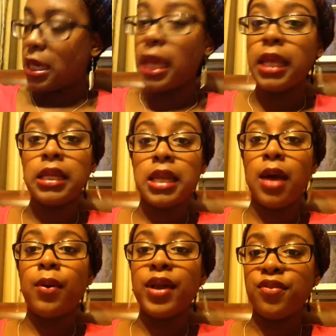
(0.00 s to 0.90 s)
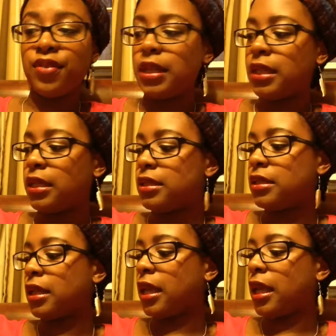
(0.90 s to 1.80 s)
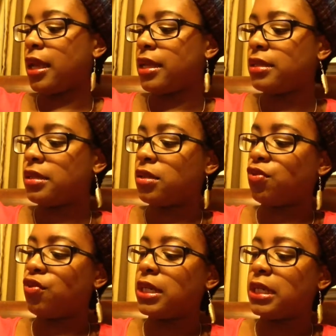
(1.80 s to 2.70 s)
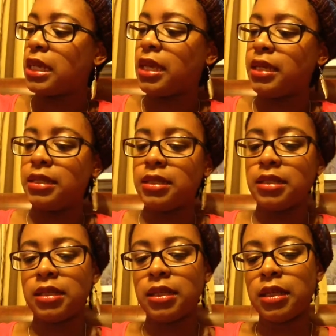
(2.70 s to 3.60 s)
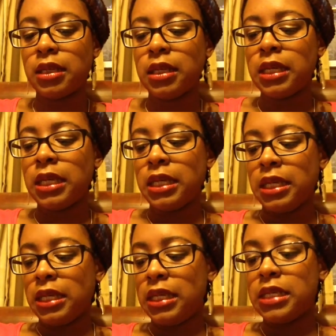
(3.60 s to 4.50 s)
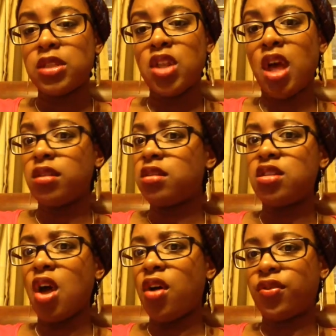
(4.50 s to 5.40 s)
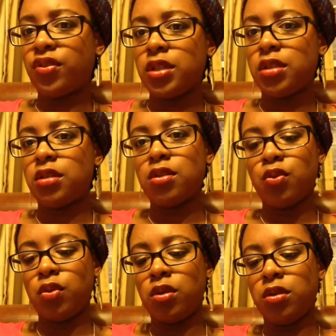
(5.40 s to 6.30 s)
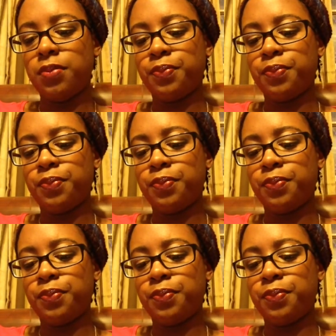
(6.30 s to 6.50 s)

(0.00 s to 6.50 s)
And now I feel it and realize it is not soft wool.